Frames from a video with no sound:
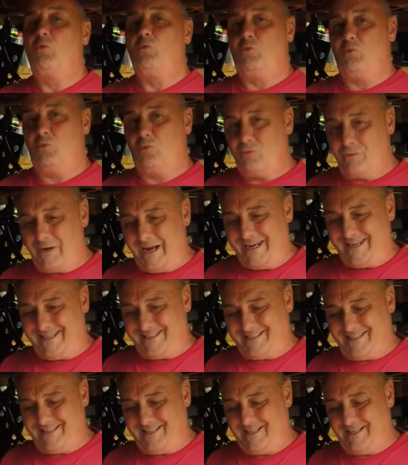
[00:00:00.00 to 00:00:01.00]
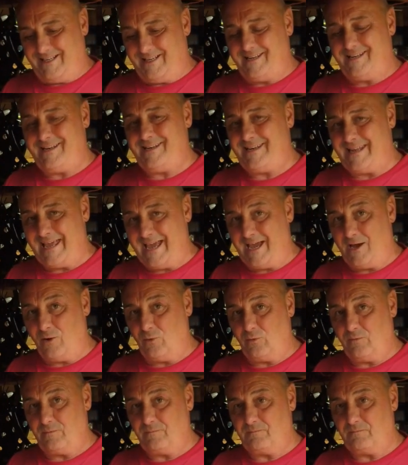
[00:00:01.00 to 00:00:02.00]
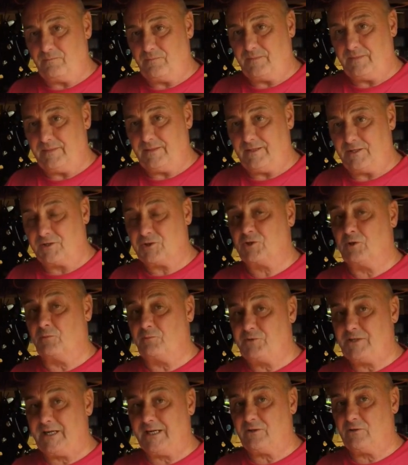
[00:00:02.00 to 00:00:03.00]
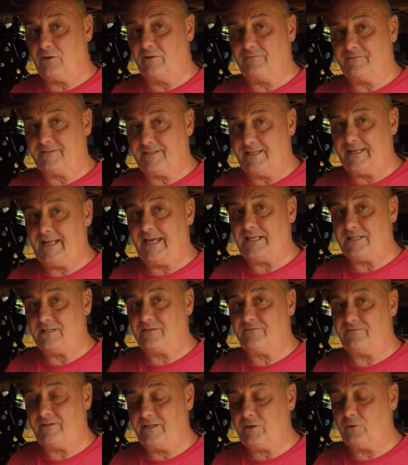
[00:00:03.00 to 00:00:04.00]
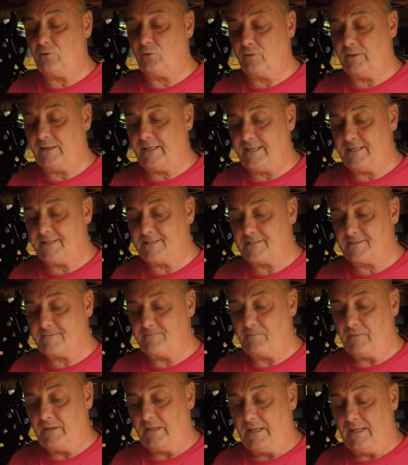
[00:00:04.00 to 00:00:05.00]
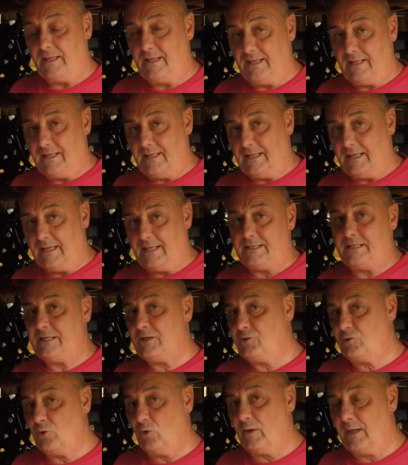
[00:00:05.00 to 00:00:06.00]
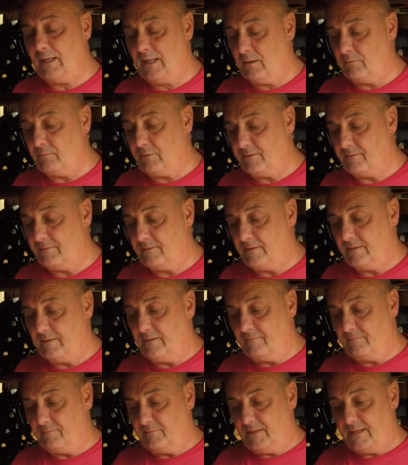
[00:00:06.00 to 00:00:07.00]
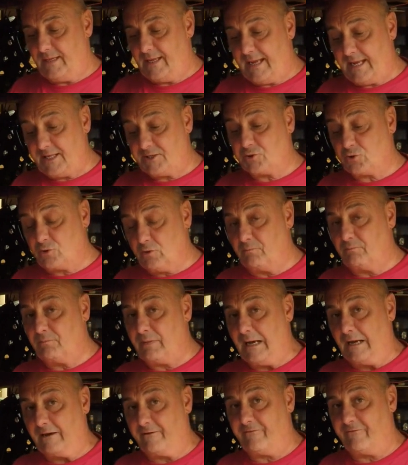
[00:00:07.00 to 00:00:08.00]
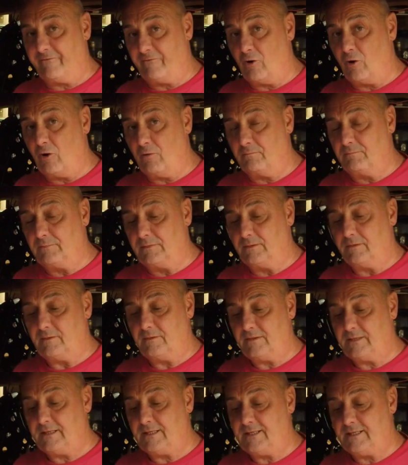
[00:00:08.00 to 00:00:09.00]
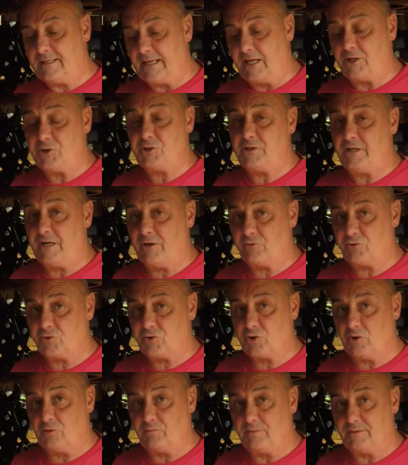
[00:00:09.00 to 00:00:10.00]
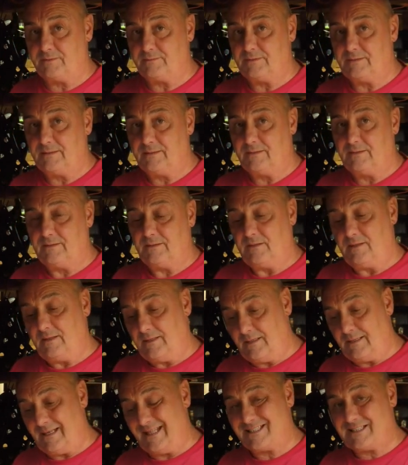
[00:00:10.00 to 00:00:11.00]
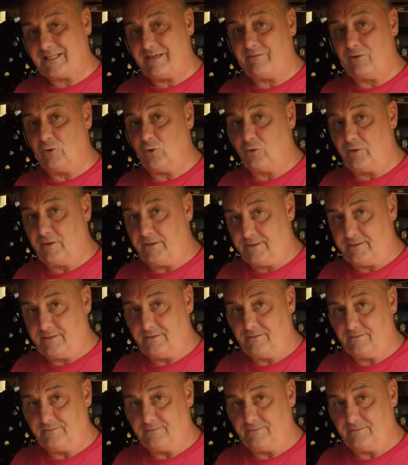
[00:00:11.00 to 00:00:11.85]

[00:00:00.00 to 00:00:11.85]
Right, now the subject of tonight's video is I need your help. Head's come back from the engineering shop. Let's have a look at it.